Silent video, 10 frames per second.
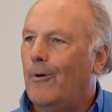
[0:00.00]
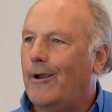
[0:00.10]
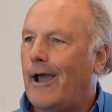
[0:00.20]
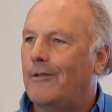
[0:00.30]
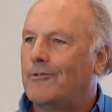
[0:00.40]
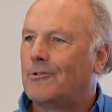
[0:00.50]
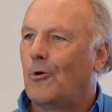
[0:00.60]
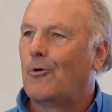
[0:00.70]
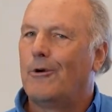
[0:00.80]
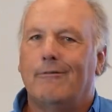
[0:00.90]
it got
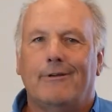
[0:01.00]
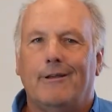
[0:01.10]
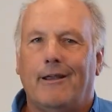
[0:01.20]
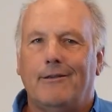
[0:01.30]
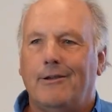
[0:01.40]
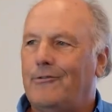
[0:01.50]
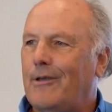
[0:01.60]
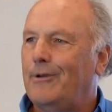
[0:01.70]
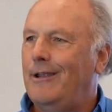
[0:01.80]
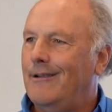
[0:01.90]
slower in
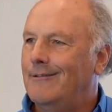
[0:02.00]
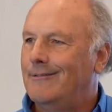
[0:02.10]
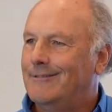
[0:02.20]
1970?